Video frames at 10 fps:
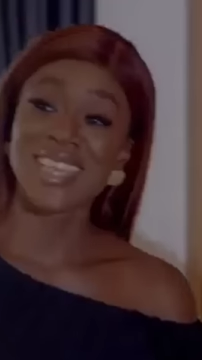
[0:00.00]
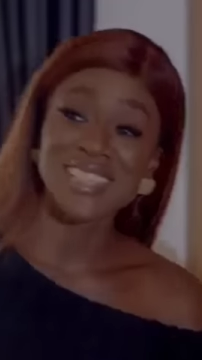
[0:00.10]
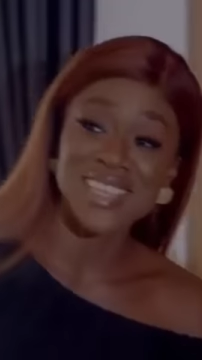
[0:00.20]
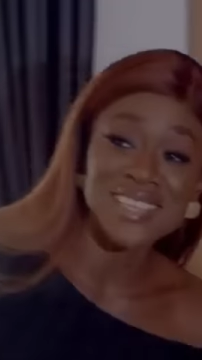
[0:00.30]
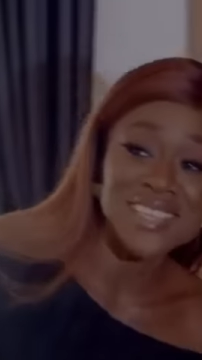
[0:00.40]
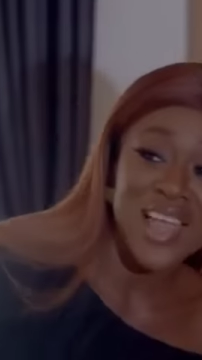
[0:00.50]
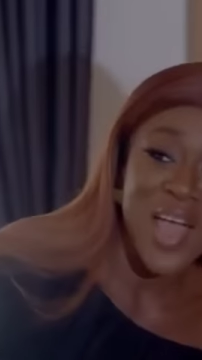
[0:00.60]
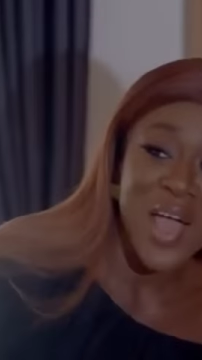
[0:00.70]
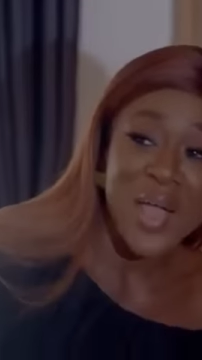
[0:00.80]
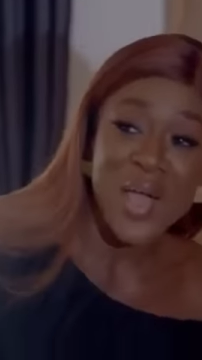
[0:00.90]
the kitchen
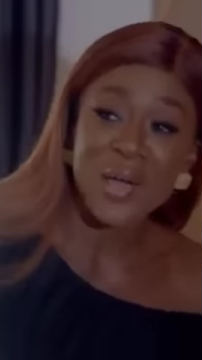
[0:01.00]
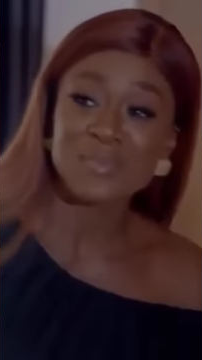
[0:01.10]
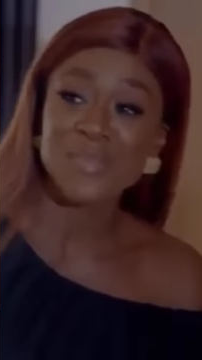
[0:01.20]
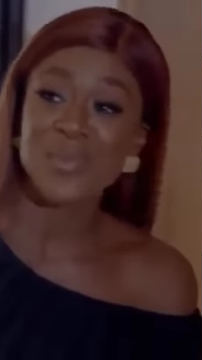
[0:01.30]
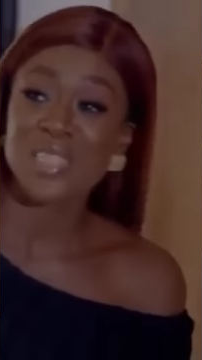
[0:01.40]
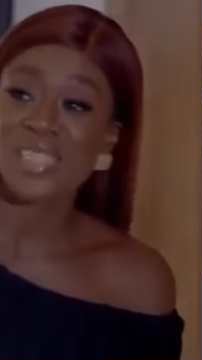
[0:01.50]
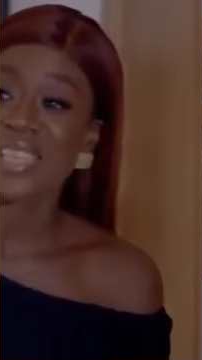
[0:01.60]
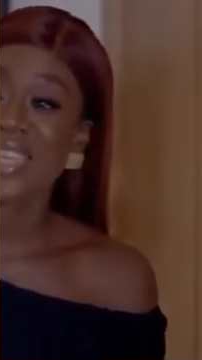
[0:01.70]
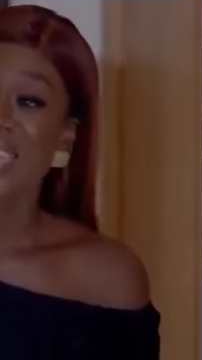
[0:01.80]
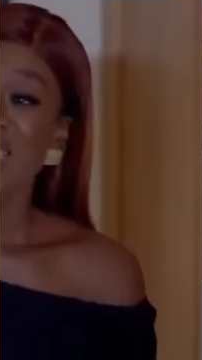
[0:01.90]
comes
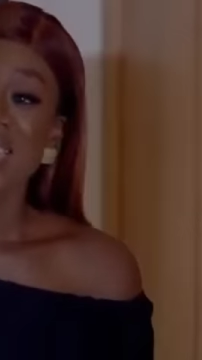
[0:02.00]
with